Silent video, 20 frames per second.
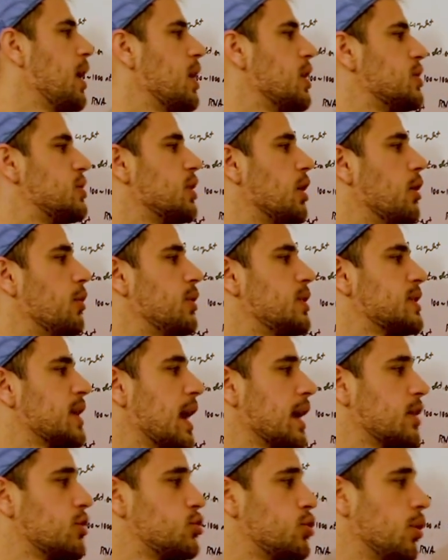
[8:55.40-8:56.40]
So this
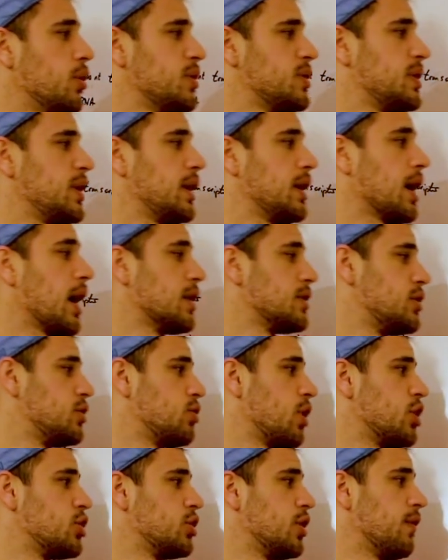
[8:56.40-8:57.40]
guy controls the
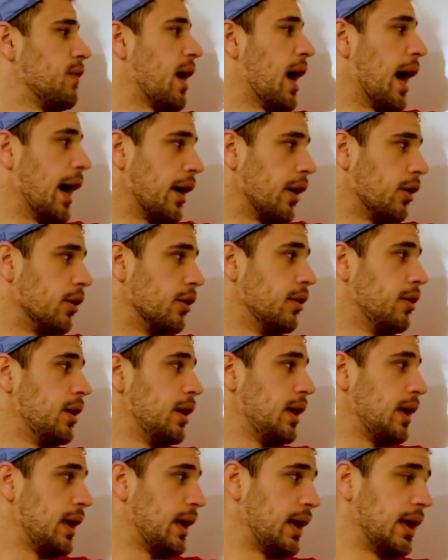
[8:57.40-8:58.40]
concentration of iron
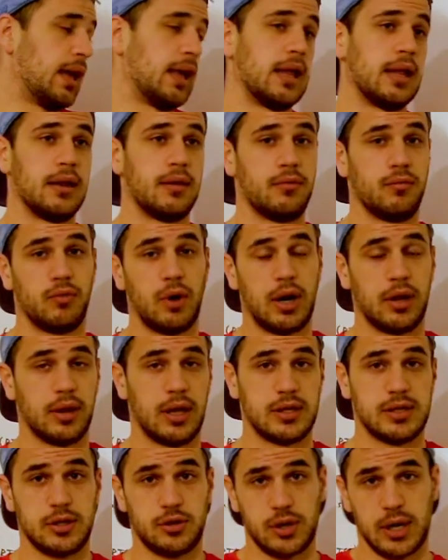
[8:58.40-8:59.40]
and
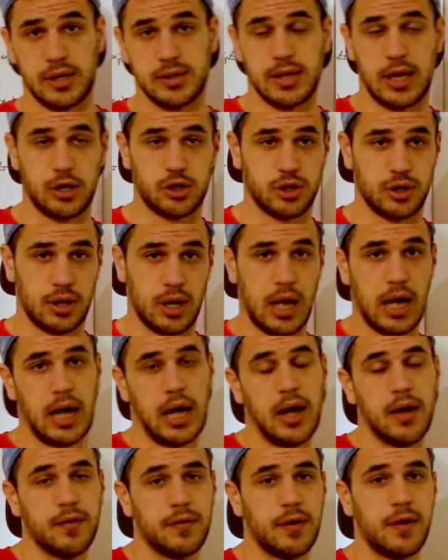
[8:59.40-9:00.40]
regulates the translation
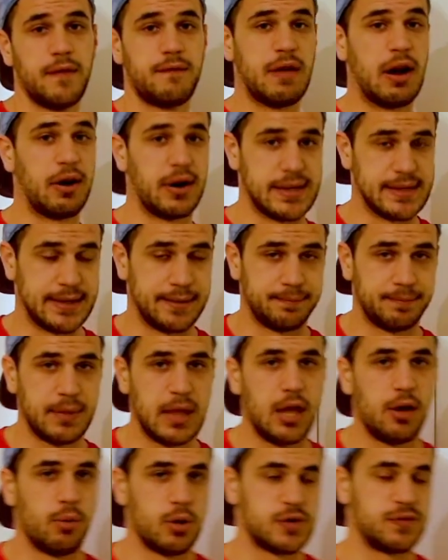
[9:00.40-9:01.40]
of ferritin,
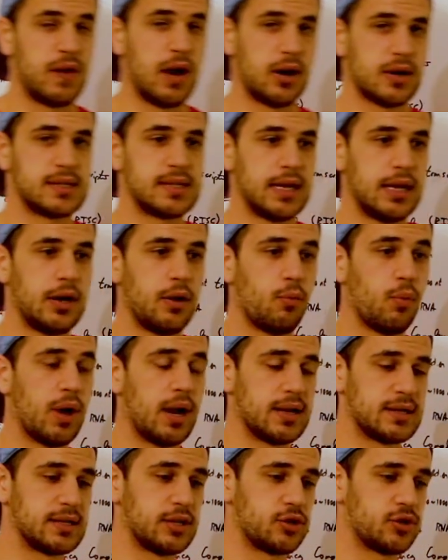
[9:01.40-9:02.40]
which ferritin,
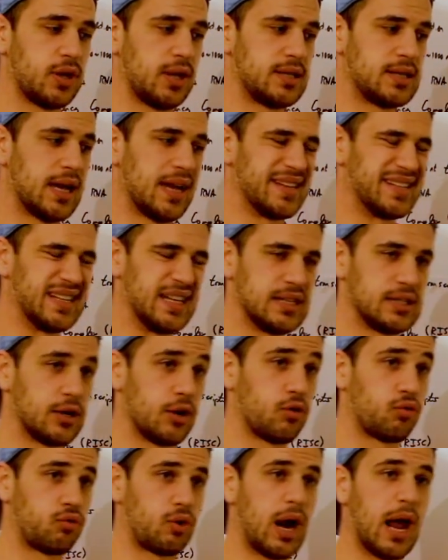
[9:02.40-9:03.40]
what essentially it does is
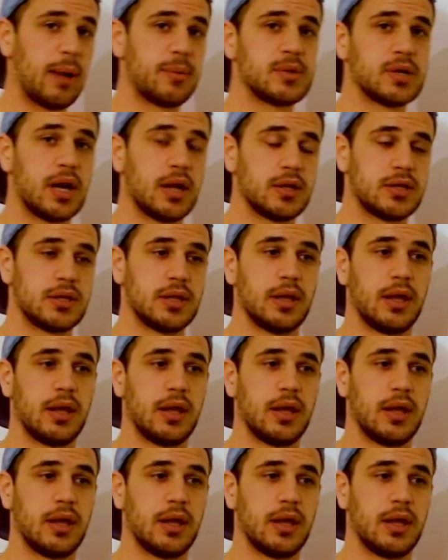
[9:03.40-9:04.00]
it grabs onto